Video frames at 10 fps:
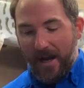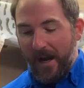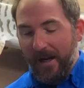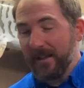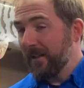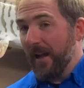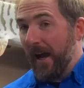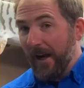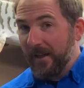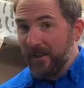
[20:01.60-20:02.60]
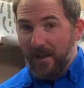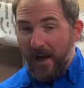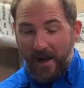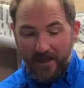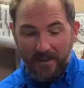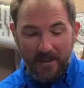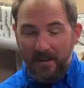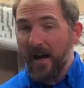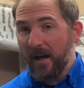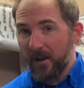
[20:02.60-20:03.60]
I did
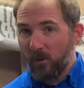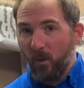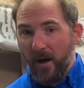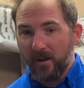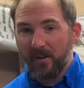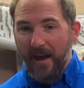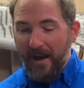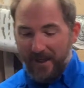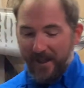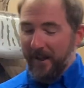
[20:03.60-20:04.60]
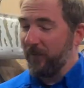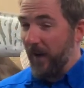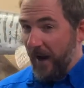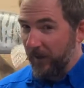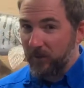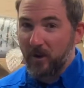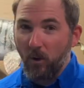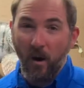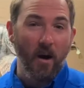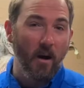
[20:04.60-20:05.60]
not acquire that. And if I
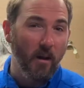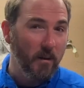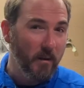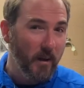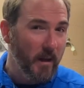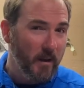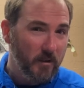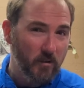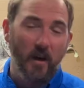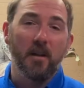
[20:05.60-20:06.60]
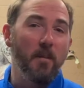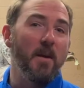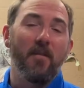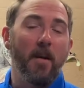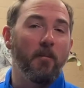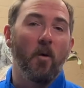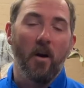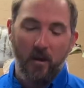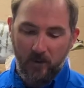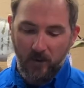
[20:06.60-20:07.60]
recall, correct me if I'm
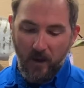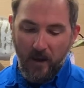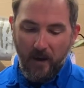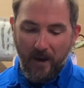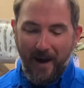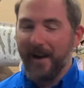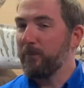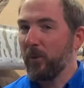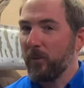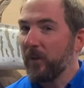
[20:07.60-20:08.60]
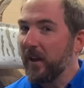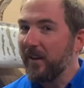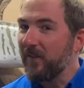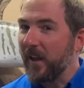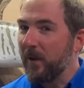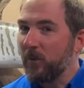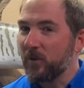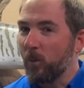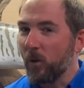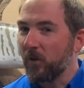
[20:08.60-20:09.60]
wrong, I believe it was
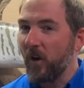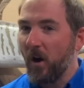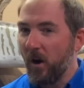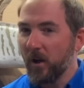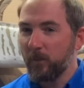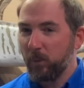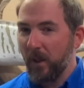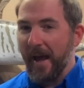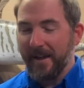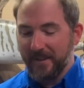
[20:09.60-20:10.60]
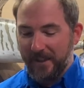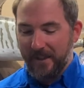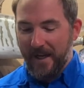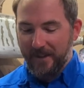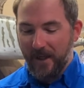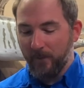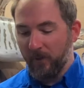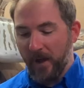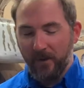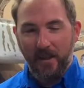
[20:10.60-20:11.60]
more of a hard plastic that time
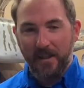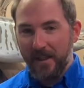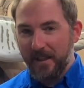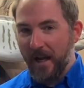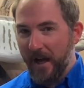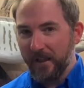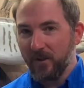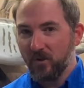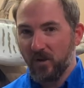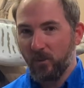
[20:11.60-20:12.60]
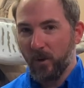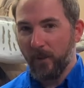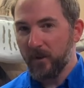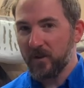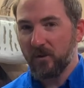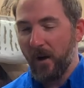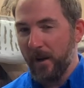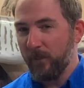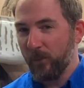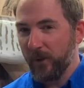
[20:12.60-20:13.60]
around. They did not use the rubber, so I
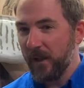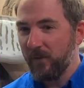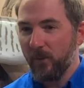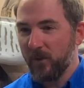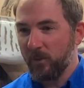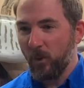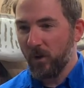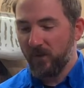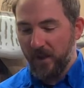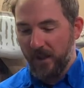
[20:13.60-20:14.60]
believe it was more of